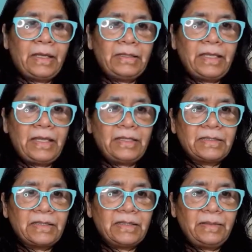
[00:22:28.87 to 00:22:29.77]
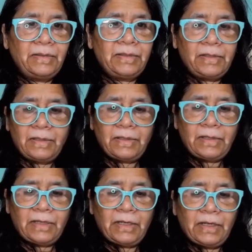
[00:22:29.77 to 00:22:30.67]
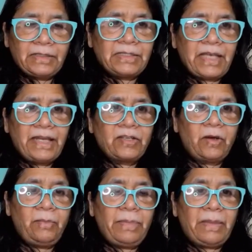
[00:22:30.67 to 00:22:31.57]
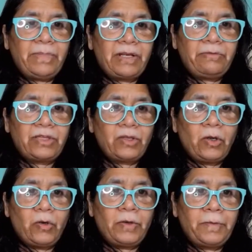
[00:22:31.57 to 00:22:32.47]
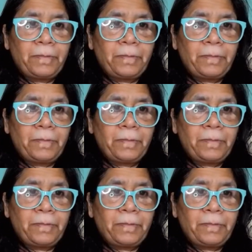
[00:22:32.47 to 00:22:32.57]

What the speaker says: there is a site called Paper with Code.